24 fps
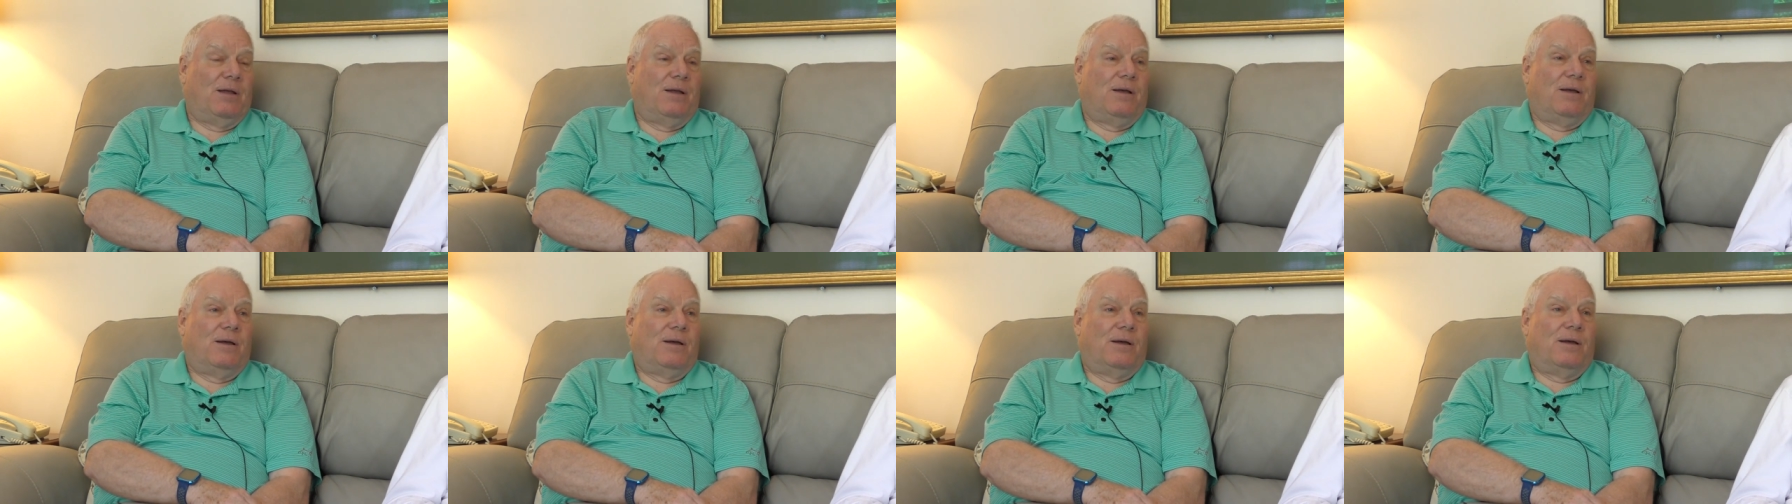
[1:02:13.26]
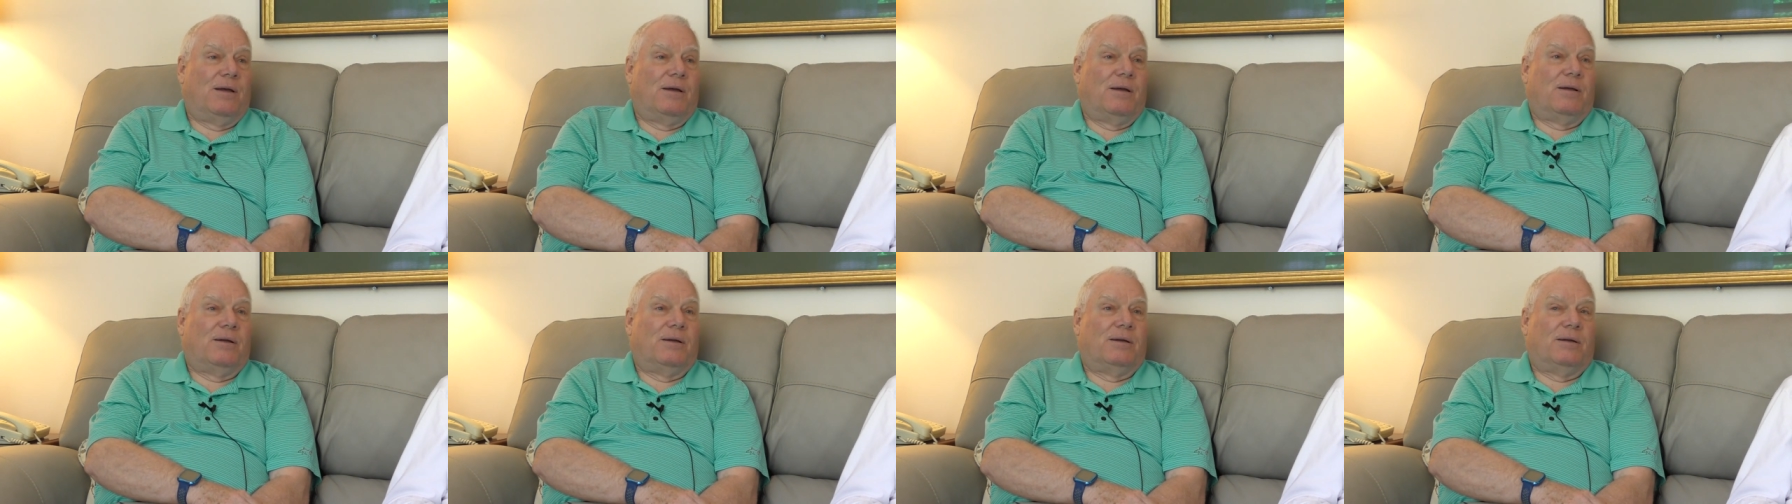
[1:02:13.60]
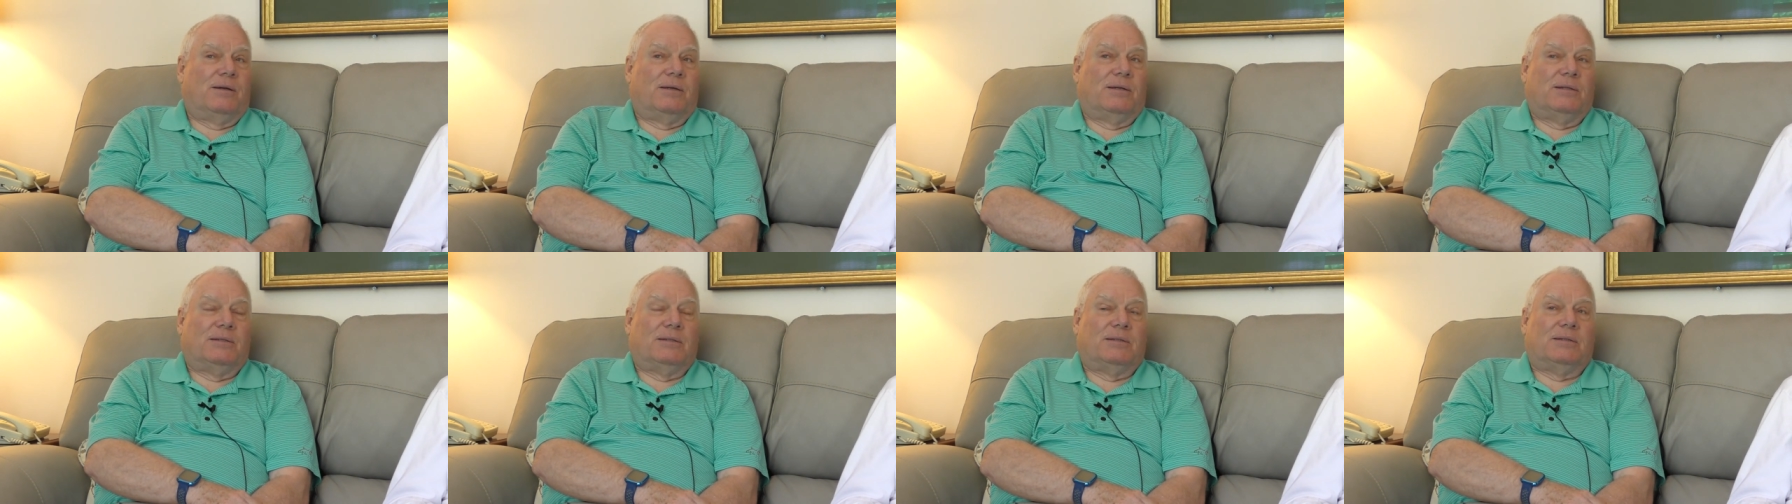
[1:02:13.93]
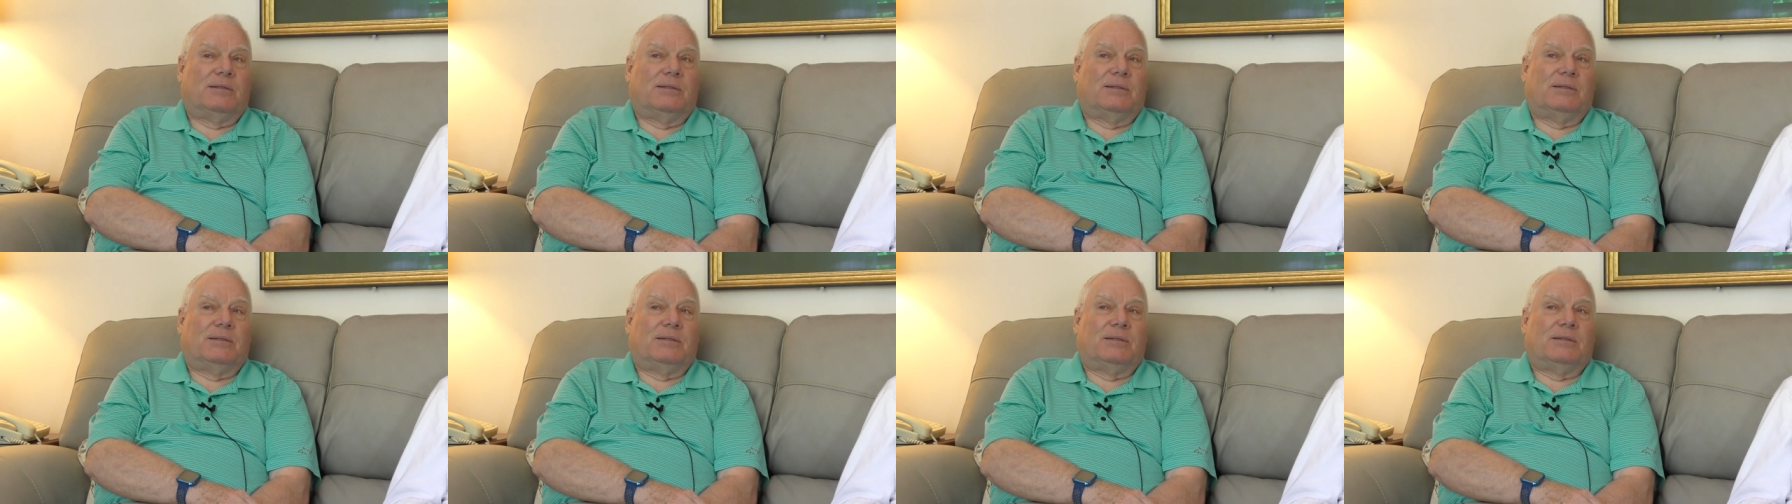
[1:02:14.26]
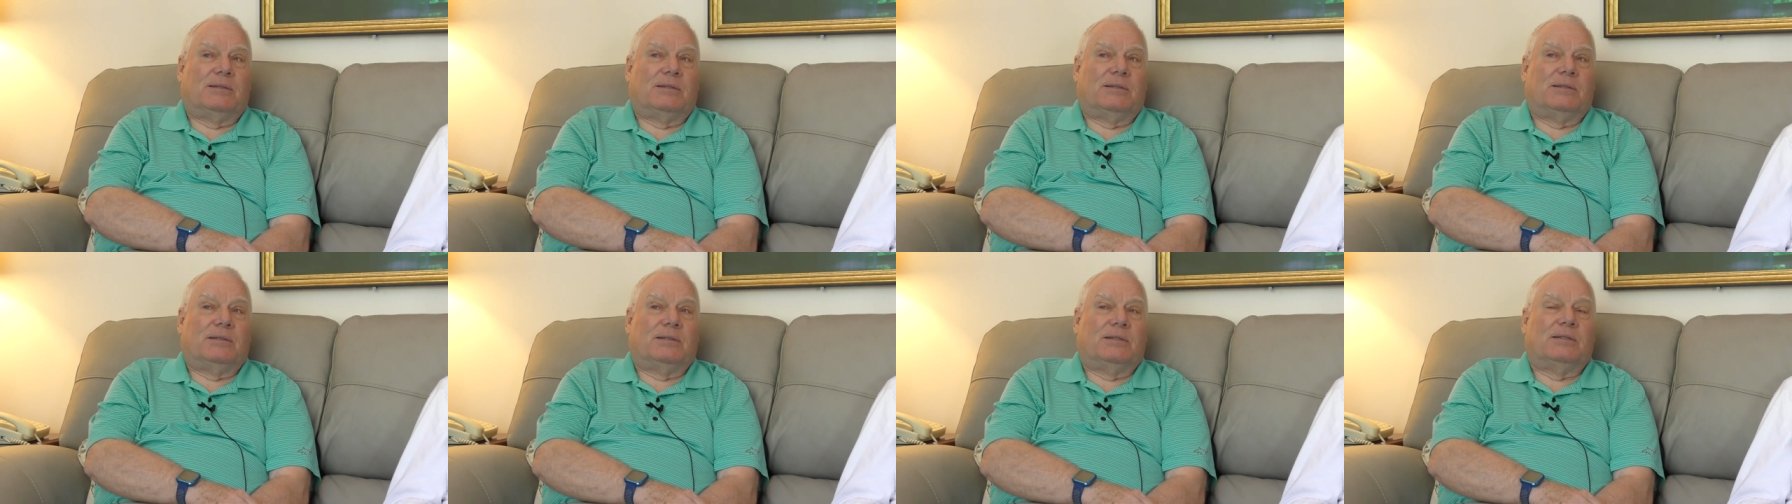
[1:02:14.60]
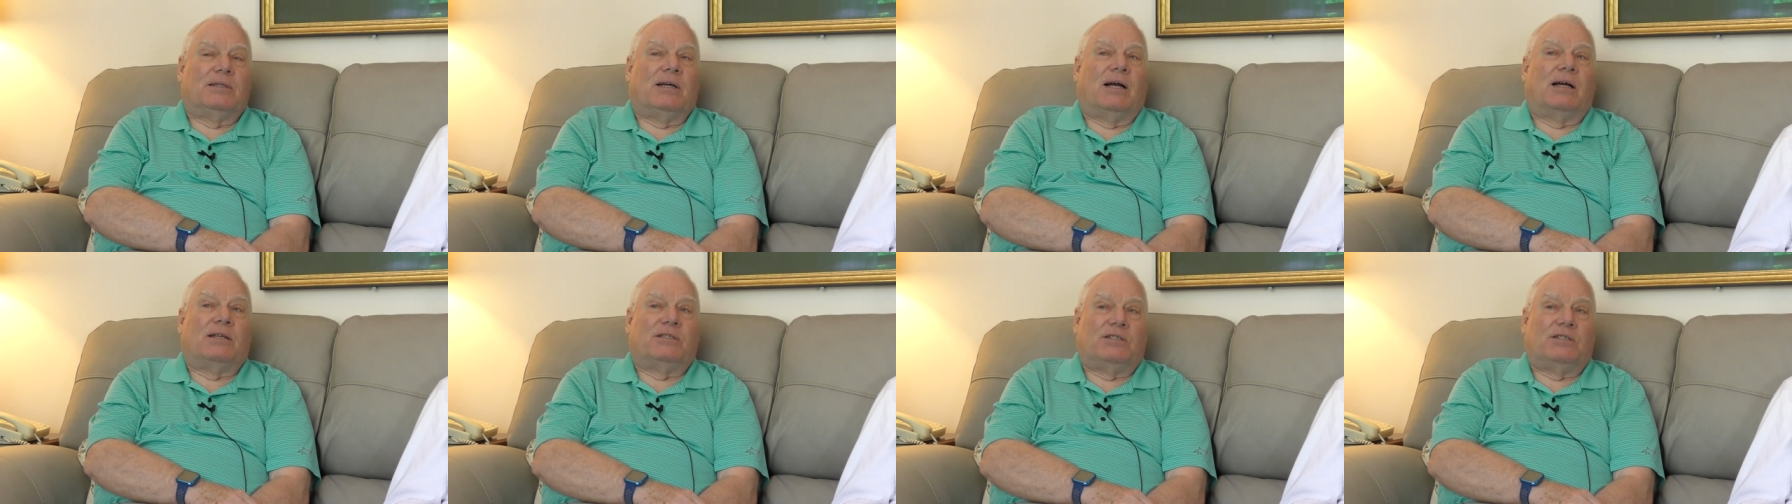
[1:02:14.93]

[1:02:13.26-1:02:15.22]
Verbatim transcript: And you signed up in Cincinnati?